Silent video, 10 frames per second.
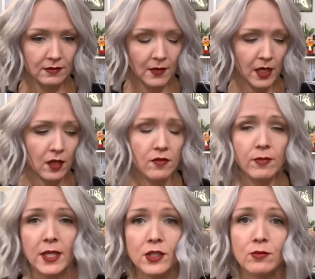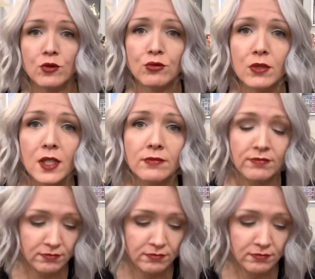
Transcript: I love my gym shore.